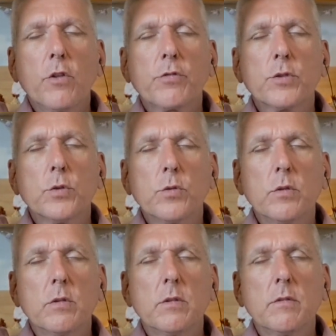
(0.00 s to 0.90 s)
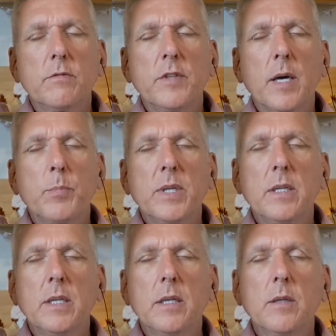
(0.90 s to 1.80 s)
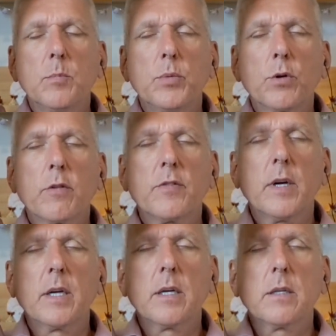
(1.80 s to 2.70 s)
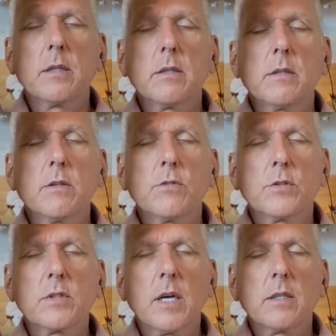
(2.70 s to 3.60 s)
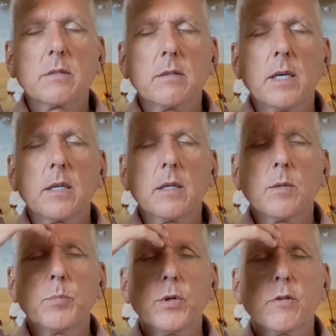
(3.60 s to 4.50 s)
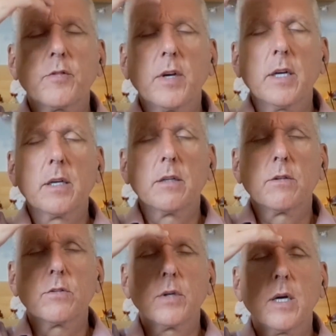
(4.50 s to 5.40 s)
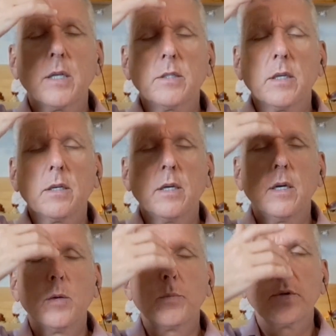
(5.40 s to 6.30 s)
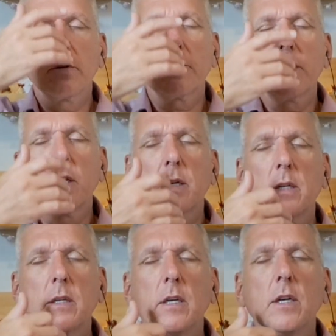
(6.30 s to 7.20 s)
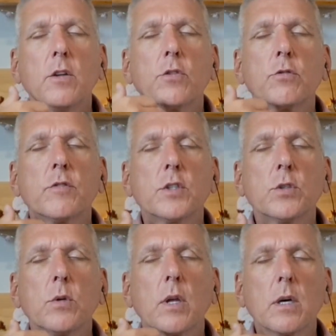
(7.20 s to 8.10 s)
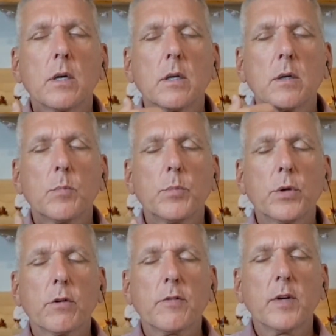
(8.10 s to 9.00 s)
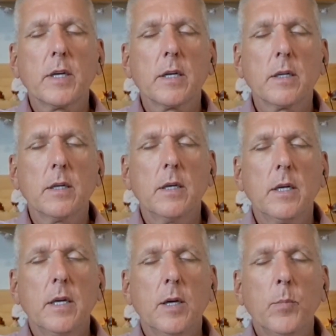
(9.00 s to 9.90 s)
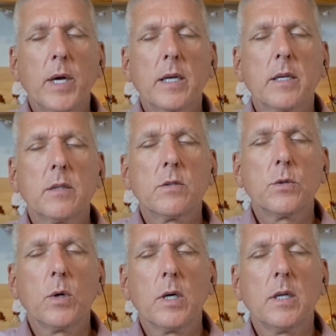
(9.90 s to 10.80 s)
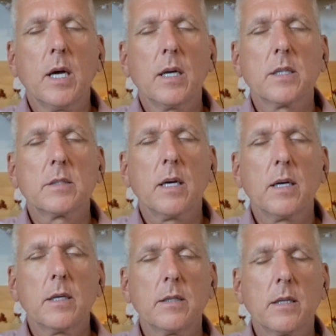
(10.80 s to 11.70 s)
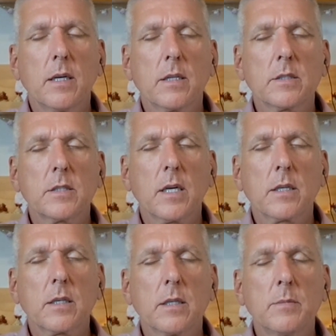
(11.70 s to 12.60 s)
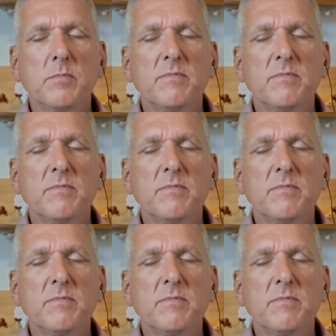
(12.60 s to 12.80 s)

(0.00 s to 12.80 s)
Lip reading: through Vyapini, purifying it, through Sahasrara, purifying it, through Ajna, purifying it, through Vishuddha, purifying it, and back into Anahata, the heart chakra,